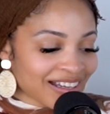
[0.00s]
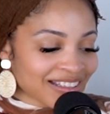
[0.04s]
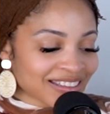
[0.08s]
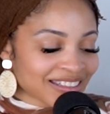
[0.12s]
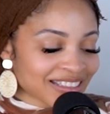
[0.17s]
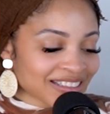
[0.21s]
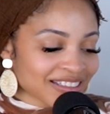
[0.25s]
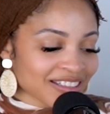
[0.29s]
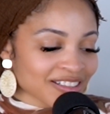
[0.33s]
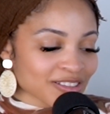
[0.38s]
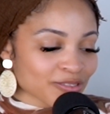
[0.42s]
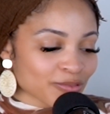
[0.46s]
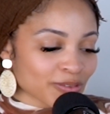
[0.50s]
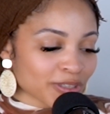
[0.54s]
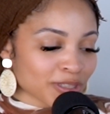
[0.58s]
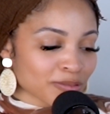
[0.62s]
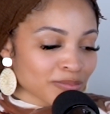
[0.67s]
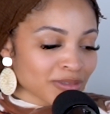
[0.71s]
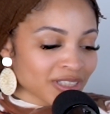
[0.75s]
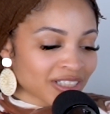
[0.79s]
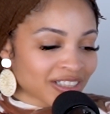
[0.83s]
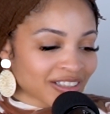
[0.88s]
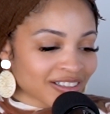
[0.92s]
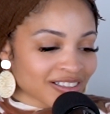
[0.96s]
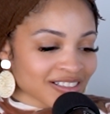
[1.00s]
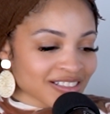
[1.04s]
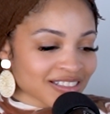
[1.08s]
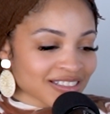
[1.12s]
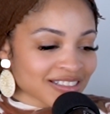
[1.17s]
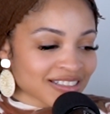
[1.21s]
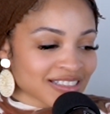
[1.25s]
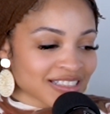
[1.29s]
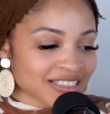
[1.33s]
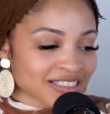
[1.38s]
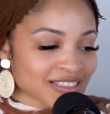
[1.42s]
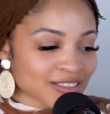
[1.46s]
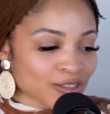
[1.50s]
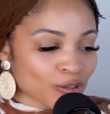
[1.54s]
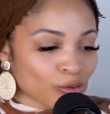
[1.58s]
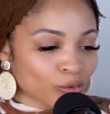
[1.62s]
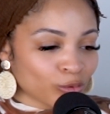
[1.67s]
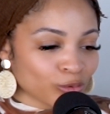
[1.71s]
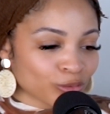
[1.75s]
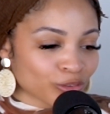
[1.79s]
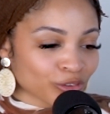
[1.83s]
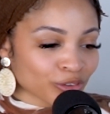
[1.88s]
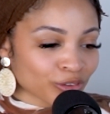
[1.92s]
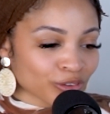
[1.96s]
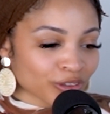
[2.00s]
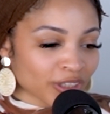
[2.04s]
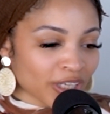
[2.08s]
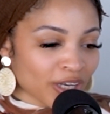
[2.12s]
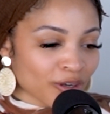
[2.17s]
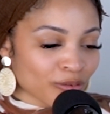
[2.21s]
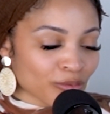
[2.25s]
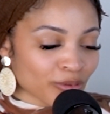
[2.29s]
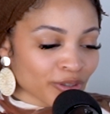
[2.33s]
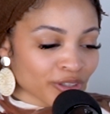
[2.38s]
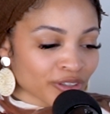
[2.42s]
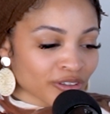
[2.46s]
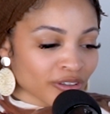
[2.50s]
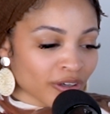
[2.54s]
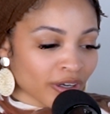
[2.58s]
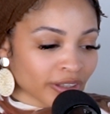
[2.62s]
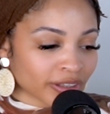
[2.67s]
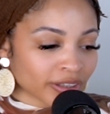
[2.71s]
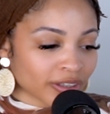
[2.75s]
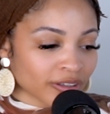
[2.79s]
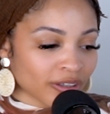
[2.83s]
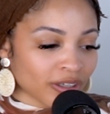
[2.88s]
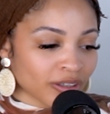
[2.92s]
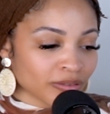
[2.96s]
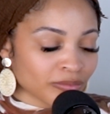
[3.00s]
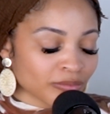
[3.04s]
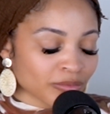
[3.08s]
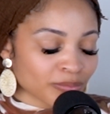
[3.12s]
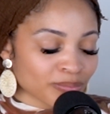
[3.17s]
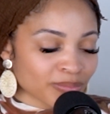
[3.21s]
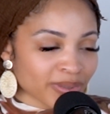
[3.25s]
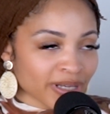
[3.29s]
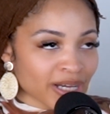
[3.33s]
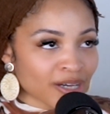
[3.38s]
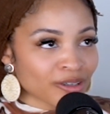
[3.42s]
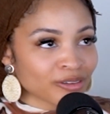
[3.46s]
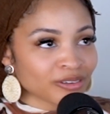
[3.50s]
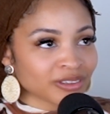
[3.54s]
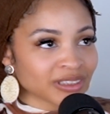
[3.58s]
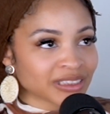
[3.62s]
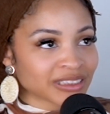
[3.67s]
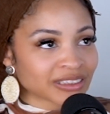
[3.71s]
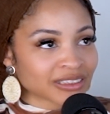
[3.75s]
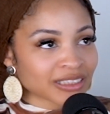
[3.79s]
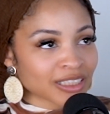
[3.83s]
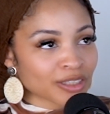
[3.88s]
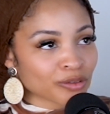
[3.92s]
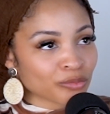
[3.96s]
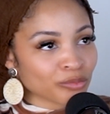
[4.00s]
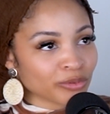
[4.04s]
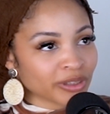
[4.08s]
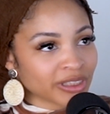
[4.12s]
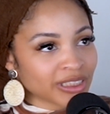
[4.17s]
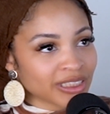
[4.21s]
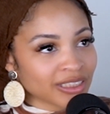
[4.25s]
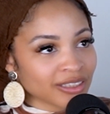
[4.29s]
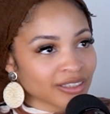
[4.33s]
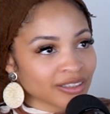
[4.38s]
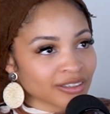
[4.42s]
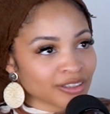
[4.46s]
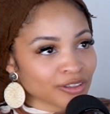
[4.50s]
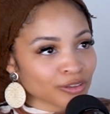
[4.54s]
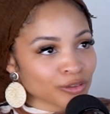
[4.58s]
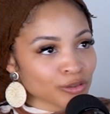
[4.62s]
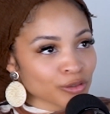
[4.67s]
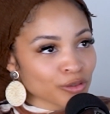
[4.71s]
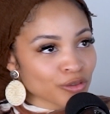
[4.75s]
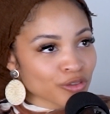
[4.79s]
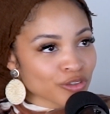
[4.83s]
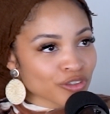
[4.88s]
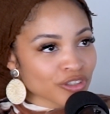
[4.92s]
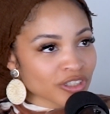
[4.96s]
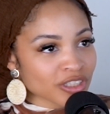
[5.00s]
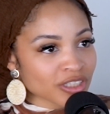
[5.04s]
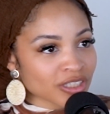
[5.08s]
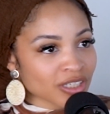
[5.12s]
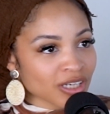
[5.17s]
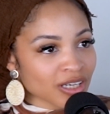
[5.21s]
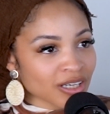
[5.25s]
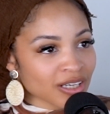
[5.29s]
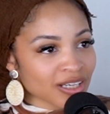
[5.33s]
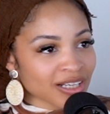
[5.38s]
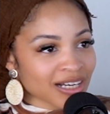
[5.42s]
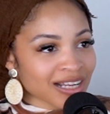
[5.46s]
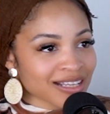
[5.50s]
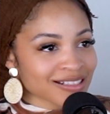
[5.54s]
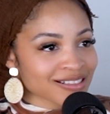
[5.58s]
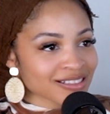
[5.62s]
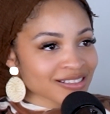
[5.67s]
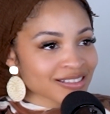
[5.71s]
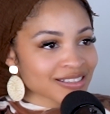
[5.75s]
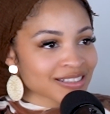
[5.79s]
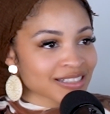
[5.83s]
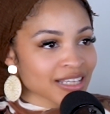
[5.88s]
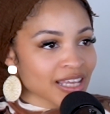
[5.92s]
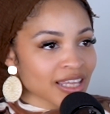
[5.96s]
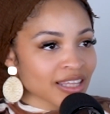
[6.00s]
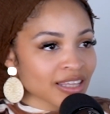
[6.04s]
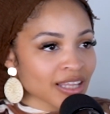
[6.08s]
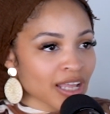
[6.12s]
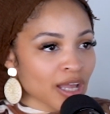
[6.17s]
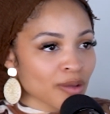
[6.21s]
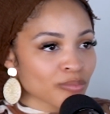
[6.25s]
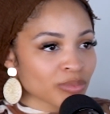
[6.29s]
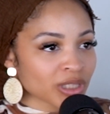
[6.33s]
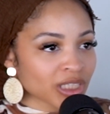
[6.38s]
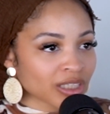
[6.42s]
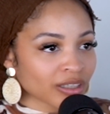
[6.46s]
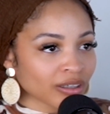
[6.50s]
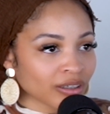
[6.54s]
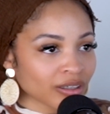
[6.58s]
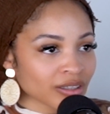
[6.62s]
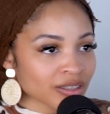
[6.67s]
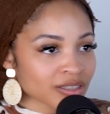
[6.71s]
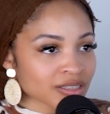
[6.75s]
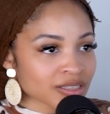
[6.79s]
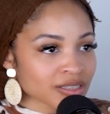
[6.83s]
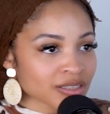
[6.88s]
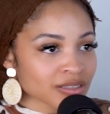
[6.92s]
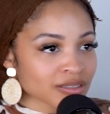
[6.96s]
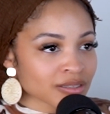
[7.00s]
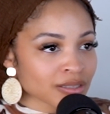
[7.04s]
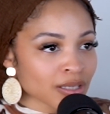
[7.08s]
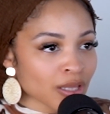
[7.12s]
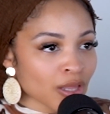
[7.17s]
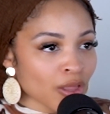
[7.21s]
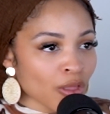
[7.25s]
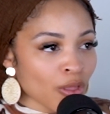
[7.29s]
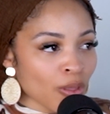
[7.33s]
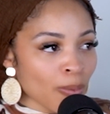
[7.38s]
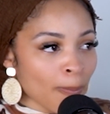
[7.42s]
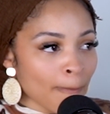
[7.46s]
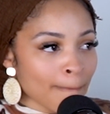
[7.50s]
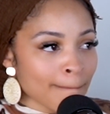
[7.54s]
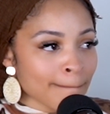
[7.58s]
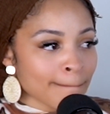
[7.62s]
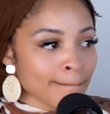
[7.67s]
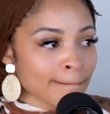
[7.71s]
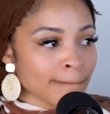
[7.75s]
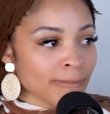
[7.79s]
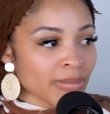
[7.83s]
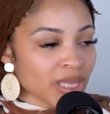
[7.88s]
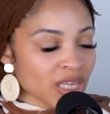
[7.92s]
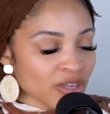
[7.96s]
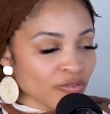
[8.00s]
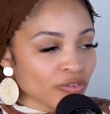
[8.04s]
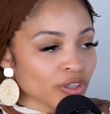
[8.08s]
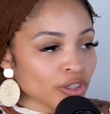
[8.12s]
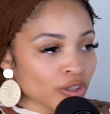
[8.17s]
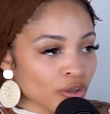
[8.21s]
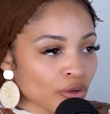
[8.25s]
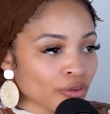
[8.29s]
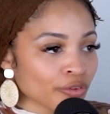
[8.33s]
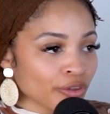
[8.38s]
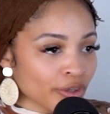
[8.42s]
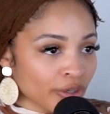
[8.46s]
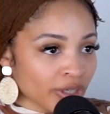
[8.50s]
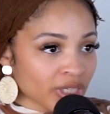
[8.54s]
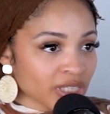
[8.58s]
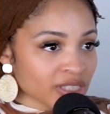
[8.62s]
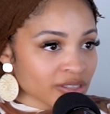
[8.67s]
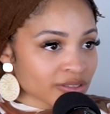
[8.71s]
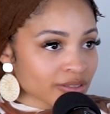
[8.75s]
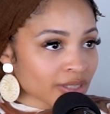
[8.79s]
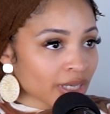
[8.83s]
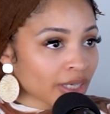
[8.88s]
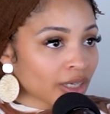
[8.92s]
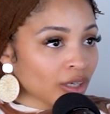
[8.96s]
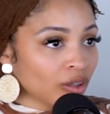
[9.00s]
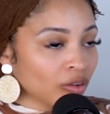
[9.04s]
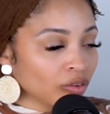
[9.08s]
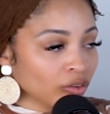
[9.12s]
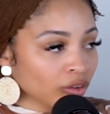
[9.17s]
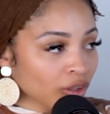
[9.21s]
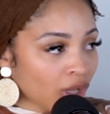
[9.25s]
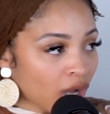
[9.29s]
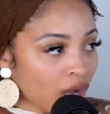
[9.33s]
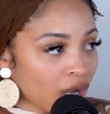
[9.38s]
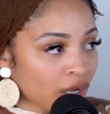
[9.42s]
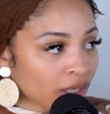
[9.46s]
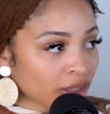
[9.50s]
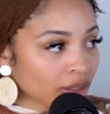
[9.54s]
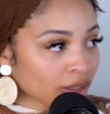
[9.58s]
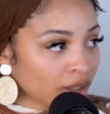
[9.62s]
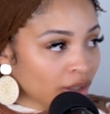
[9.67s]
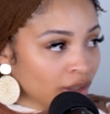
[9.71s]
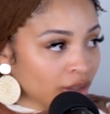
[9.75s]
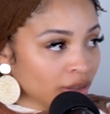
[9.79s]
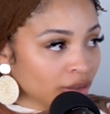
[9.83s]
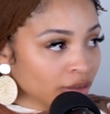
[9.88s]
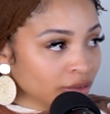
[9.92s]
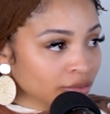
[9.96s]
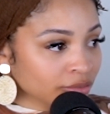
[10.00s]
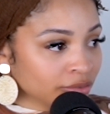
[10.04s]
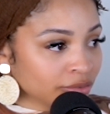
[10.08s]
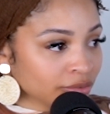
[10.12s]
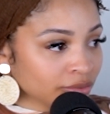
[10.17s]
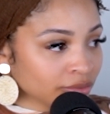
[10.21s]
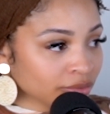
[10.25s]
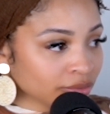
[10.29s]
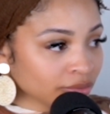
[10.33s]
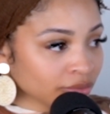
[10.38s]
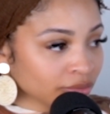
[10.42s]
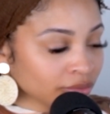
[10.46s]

I think that's funny because this culture that we're talking about is like really an illusion. And I just say that because even though there is like a lot of,